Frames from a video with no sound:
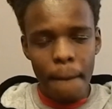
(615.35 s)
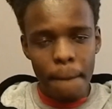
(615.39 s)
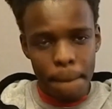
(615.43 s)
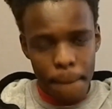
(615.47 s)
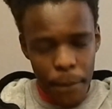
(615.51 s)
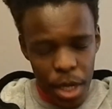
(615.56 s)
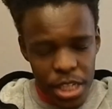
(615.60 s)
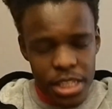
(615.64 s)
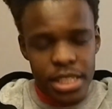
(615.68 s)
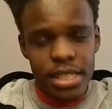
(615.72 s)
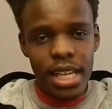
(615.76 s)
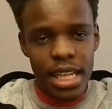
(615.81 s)

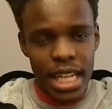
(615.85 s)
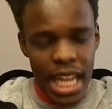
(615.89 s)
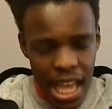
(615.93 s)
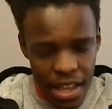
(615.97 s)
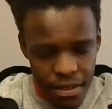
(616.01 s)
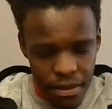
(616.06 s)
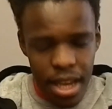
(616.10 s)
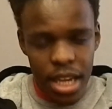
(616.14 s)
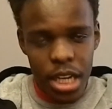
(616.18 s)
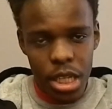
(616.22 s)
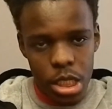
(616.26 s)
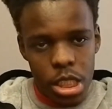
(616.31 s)
have
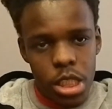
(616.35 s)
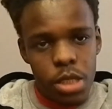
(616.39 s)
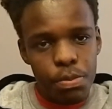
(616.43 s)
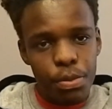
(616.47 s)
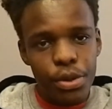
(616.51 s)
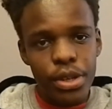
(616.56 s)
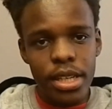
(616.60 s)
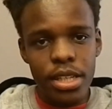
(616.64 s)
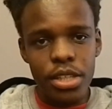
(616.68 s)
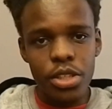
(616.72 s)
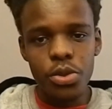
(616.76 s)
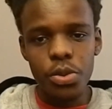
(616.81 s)
had
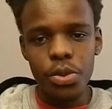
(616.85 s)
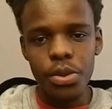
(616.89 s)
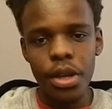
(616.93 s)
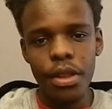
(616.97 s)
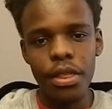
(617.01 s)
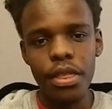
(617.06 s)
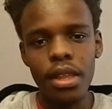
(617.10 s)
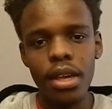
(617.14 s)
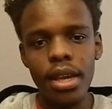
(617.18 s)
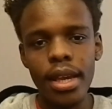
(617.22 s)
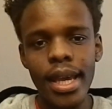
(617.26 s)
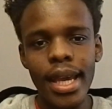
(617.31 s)
experience with
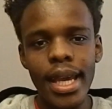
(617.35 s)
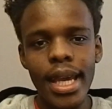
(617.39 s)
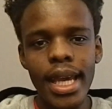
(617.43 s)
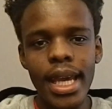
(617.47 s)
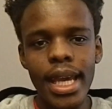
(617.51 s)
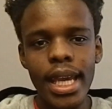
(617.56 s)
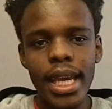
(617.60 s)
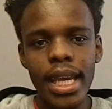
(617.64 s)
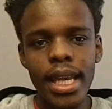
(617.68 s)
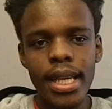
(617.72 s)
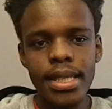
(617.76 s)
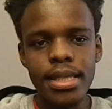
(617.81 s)

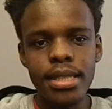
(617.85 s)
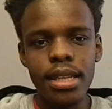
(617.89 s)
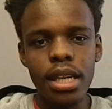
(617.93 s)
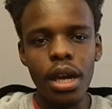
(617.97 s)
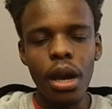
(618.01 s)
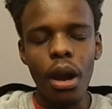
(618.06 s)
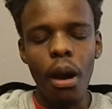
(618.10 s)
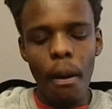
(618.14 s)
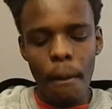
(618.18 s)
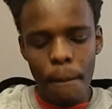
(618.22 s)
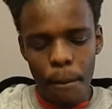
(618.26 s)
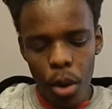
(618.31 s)
is
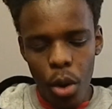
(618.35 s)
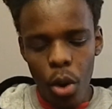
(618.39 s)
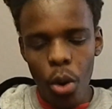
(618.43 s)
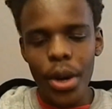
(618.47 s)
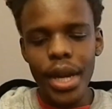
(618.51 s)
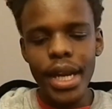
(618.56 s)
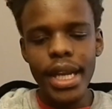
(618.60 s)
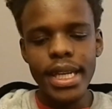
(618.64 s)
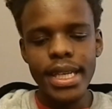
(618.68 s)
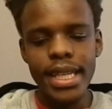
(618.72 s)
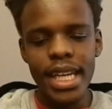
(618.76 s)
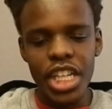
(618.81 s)
porn
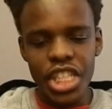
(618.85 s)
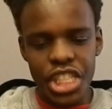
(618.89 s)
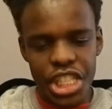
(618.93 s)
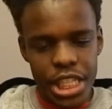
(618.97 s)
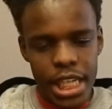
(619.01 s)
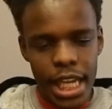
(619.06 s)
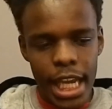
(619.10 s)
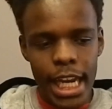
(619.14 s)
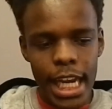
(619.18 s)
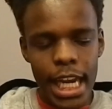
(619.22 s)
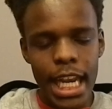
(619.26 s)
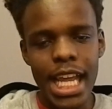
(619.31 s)
addiction
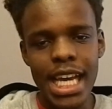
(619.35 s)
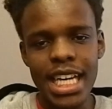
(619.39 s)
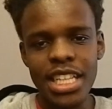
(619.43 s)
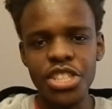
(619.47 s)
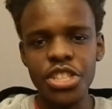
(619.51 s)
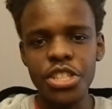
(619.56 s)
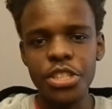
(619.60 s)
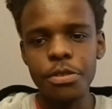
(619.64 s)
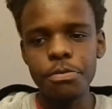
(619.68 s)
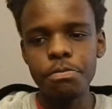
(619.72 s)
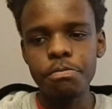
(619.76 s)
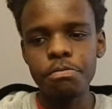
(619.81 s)
and lust.